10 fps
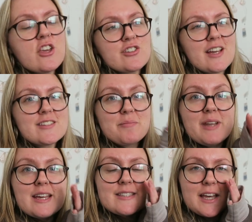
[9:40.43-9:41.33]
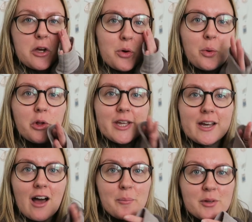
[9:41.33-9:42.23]
just had some nice like quality
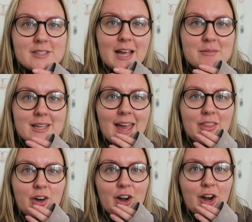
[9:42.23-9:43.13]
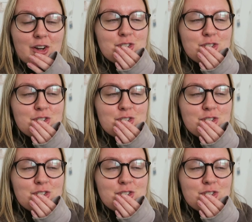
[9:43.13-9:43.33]
couple time together.